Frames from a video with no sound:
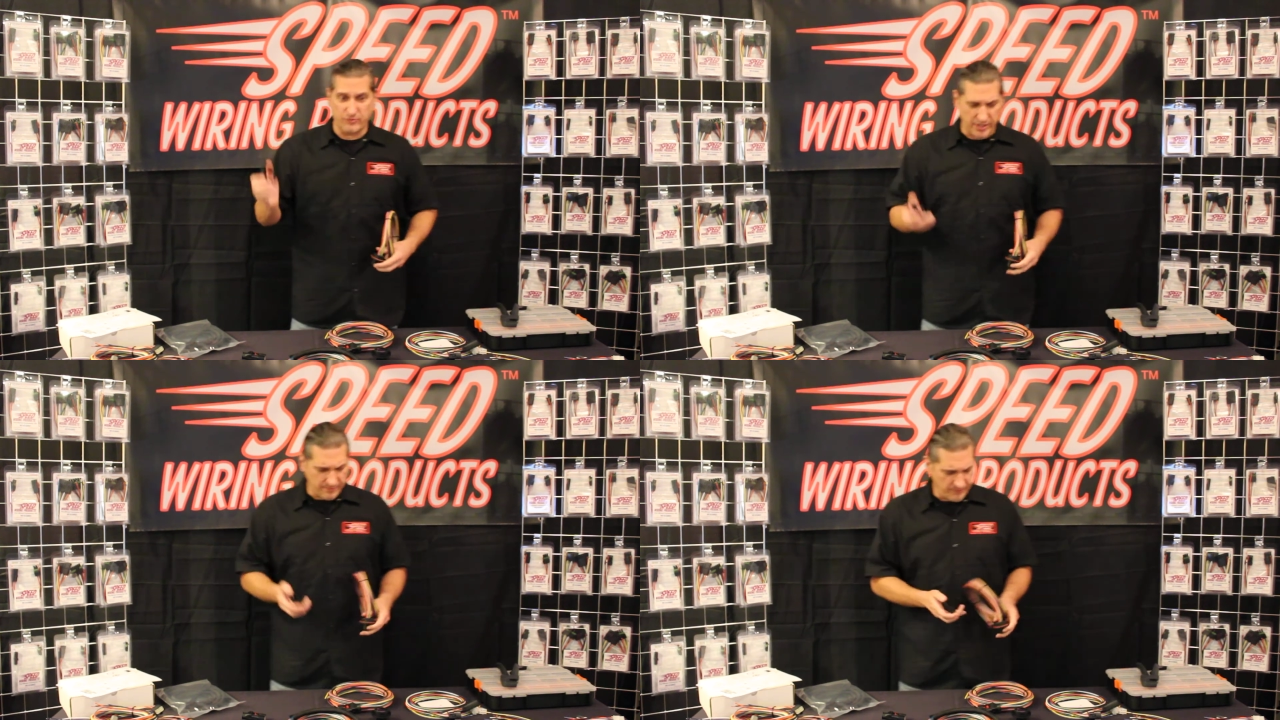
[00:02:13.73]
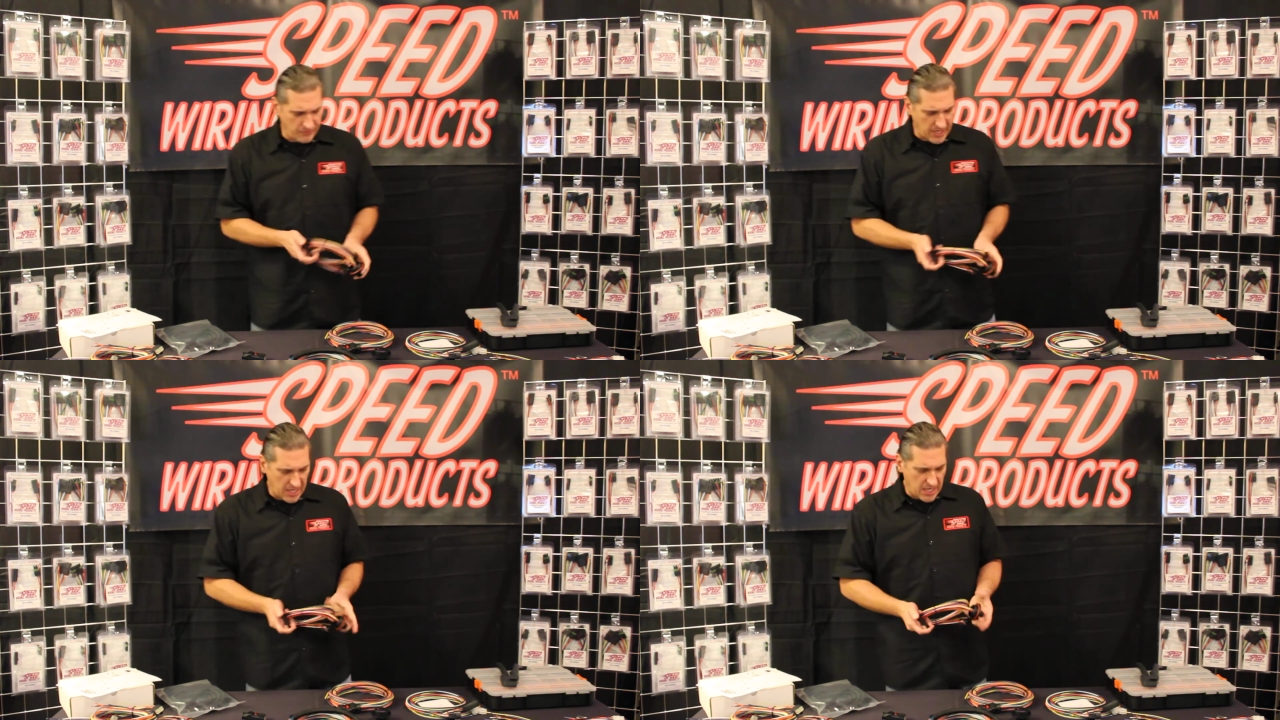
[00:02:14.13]
ring.
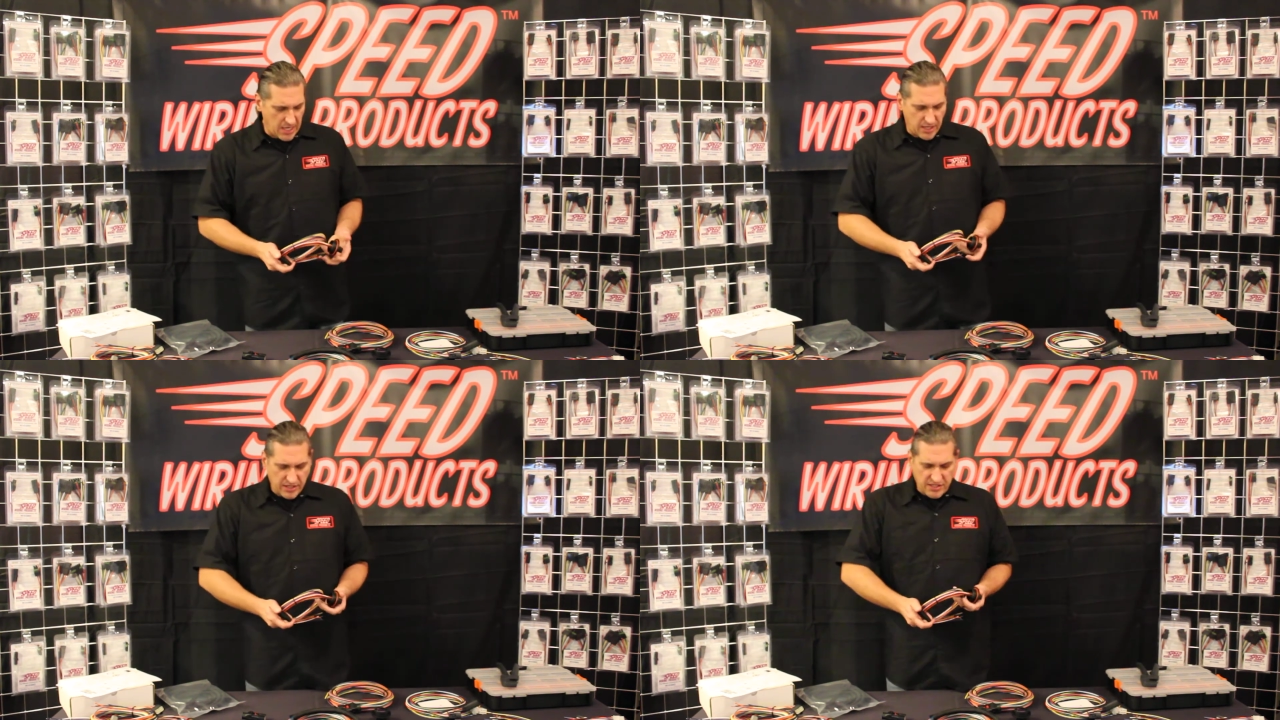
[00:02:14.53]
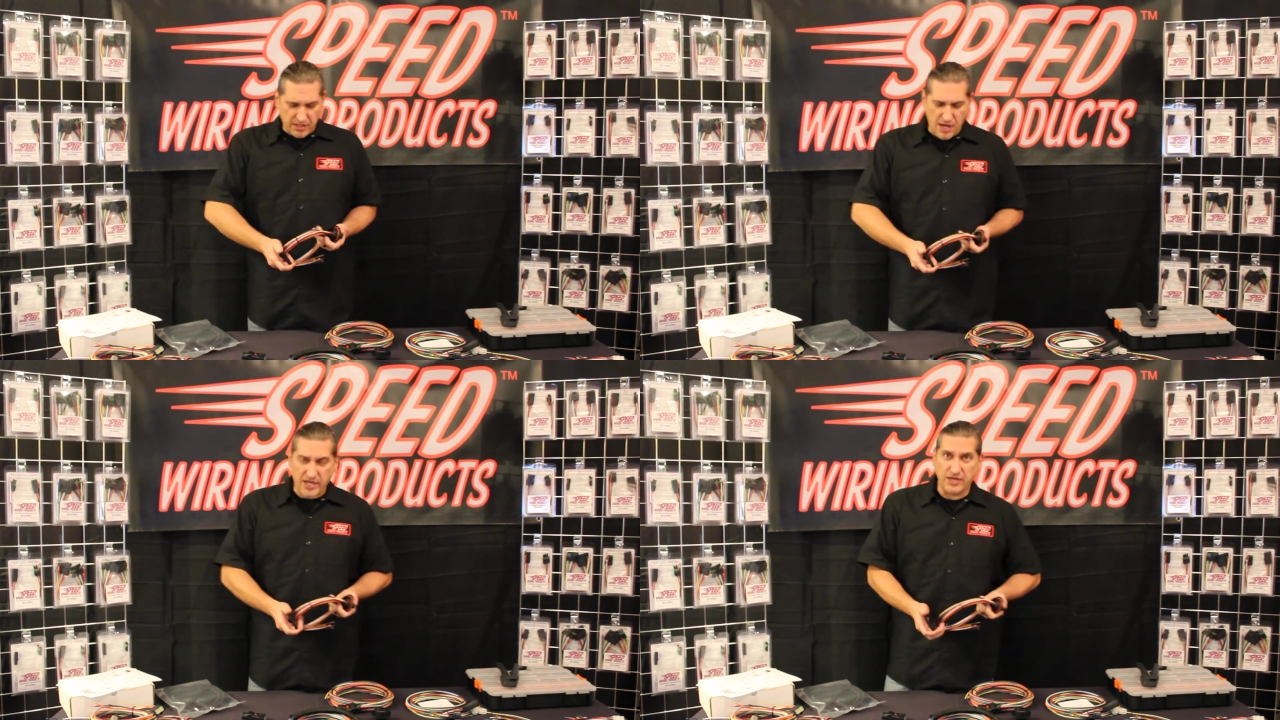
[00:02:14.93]
This
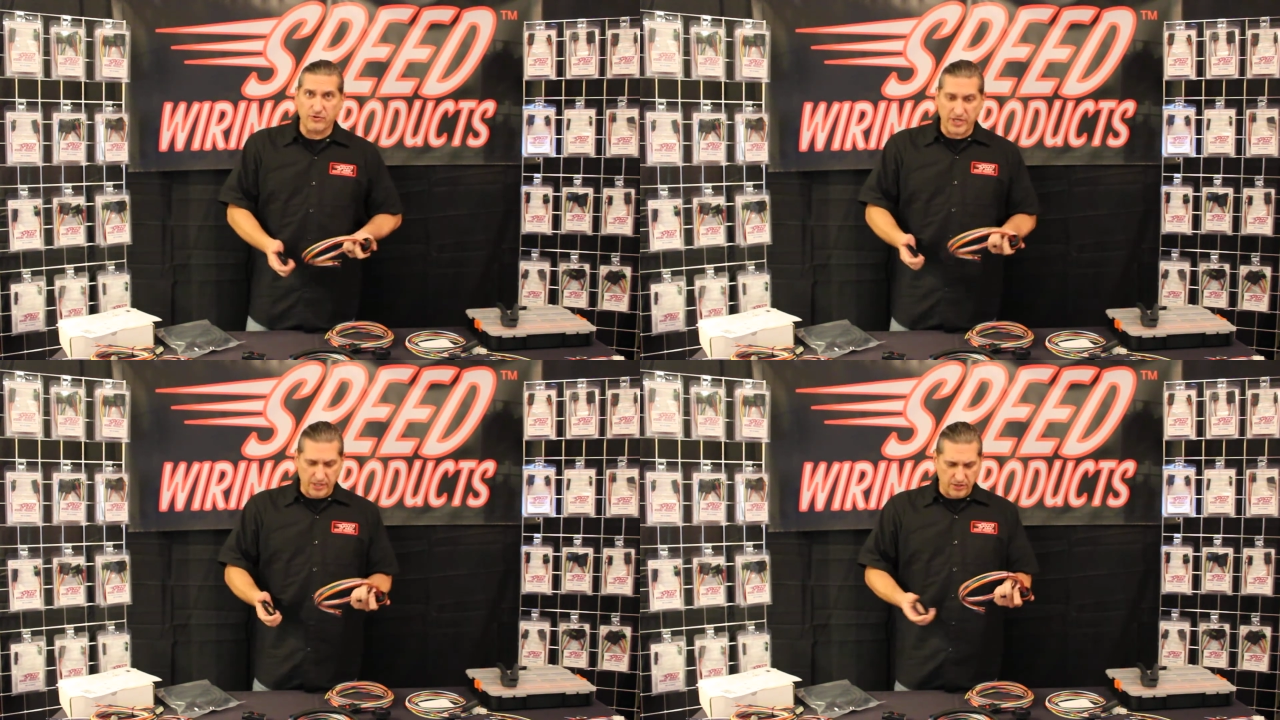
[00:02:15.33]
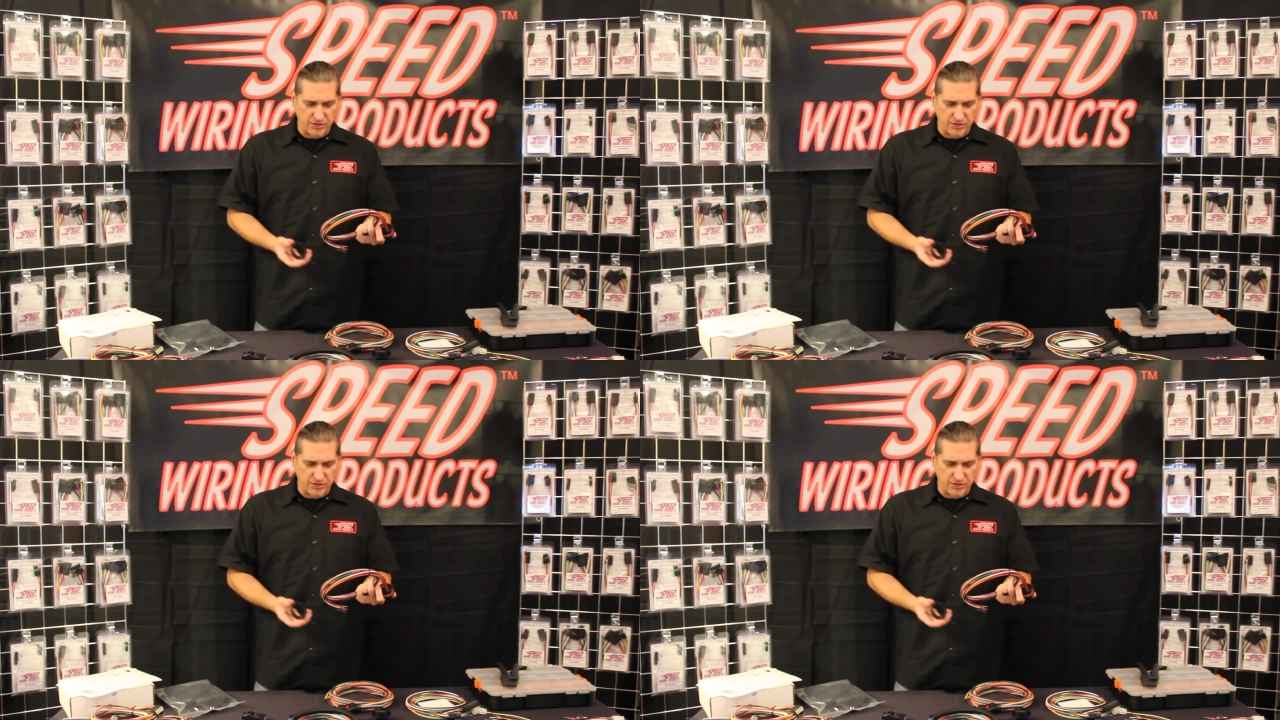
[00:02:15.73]
locking ring